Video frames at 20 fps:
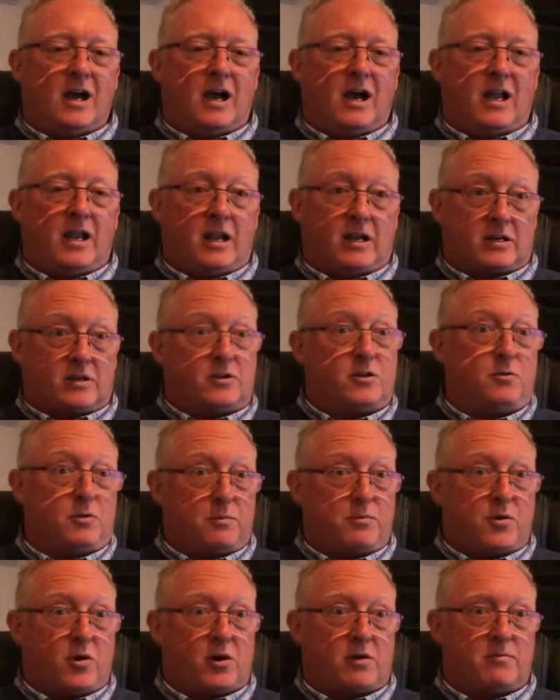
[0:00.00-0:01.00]
And I could do
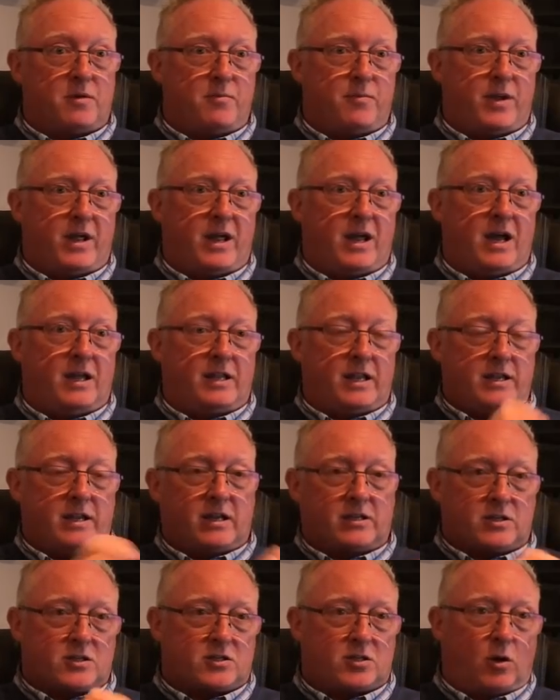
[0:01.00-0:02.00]
the programming bit, and then you
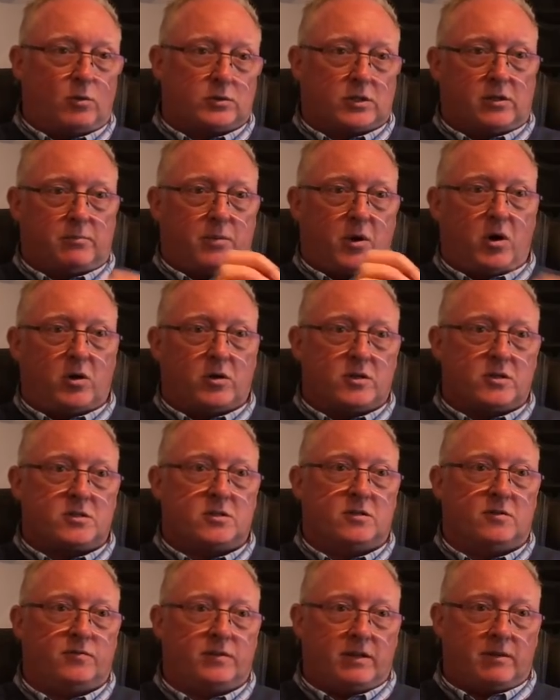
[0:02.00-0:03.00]
had to solder the board and
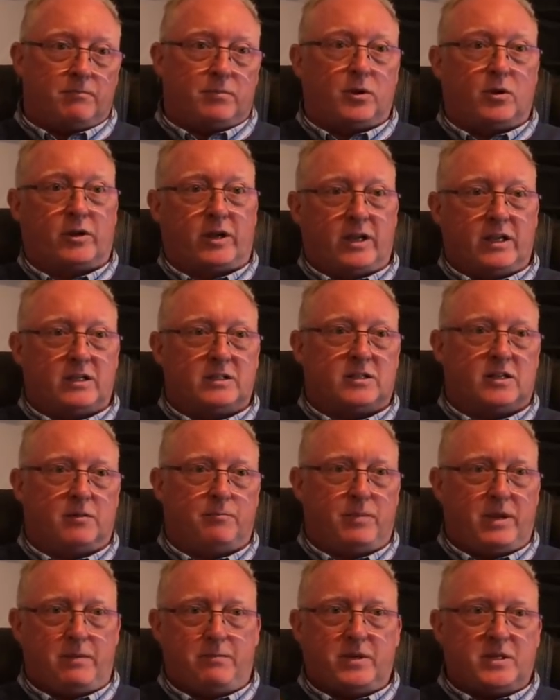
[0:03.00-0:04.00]
stuff, and then plug it into the
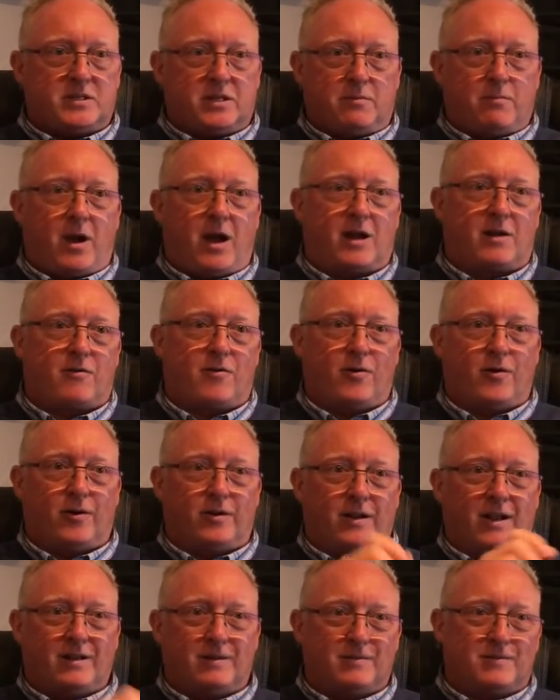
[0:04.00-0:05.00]
BBC micro
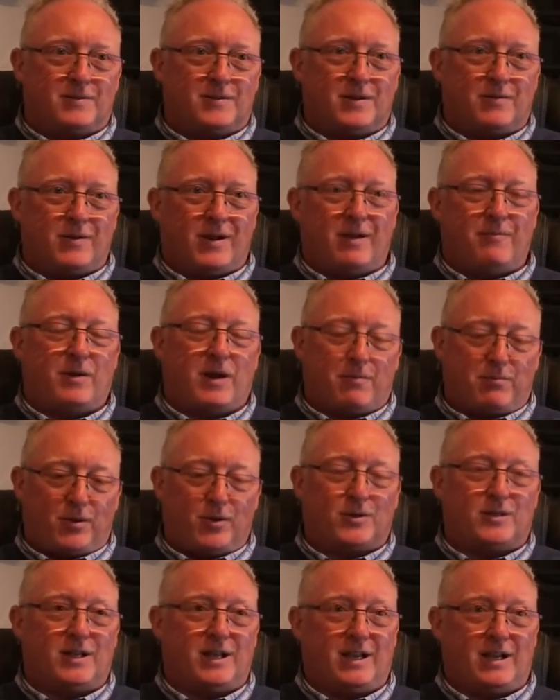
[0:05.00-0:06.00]
and then do it. And when I
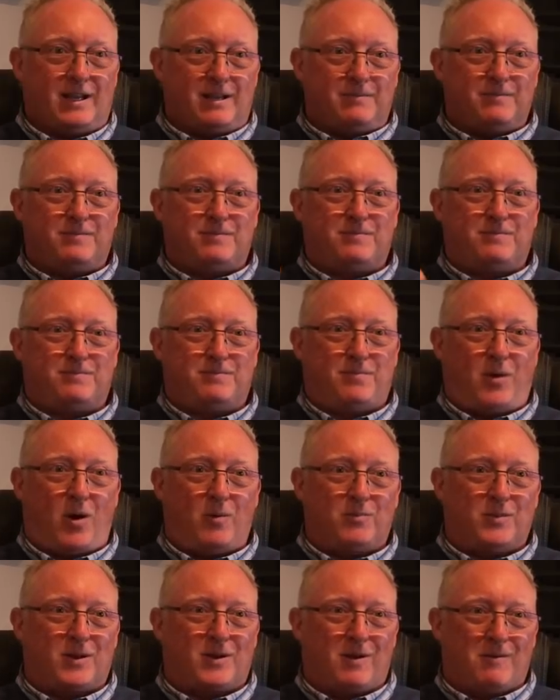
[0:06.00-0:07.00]
plugged it in, it
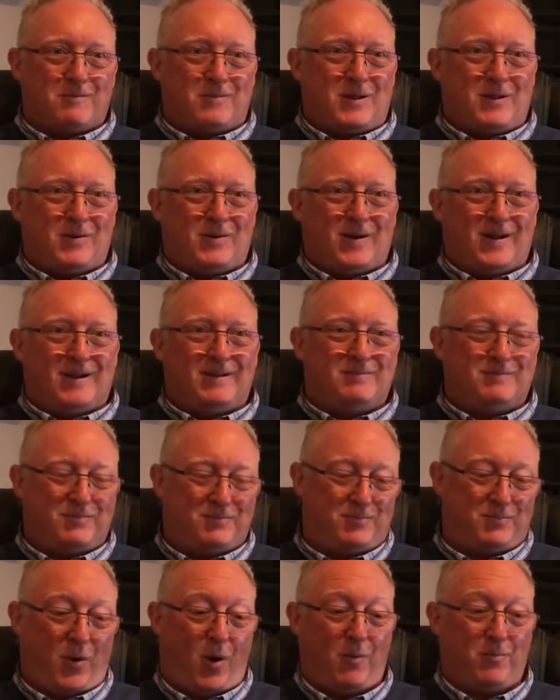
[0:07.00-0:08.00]
popped the computer,
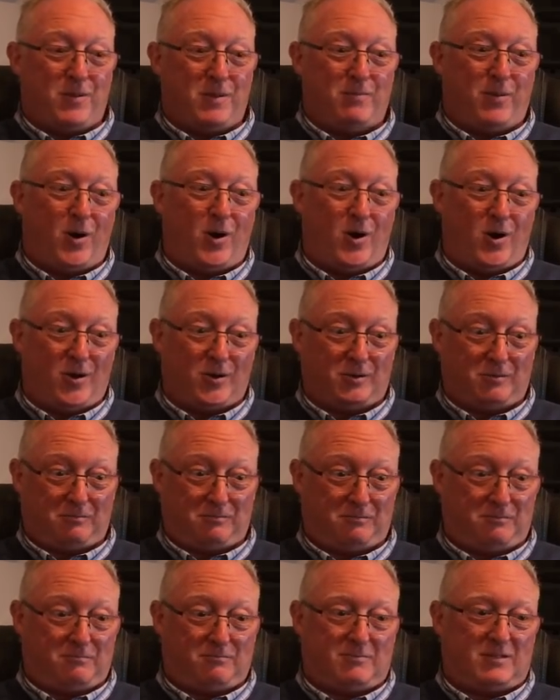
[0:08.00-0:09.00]
popped the board,
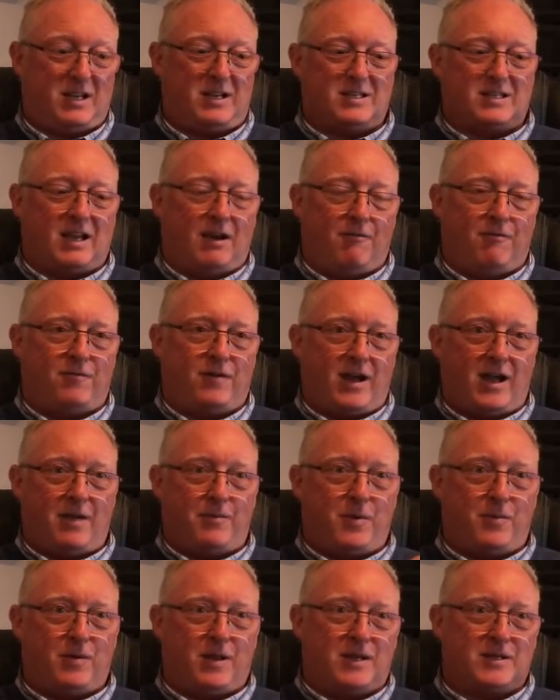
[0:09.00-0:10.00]
did set on fire,
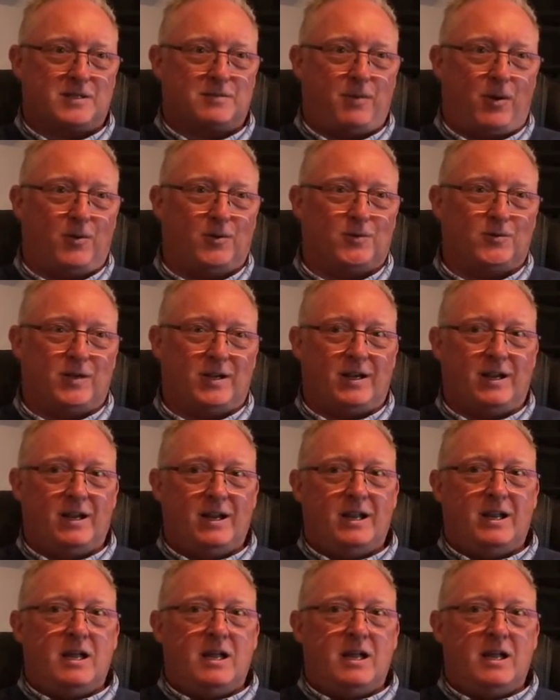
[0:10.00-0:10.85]
but it was like smouldering.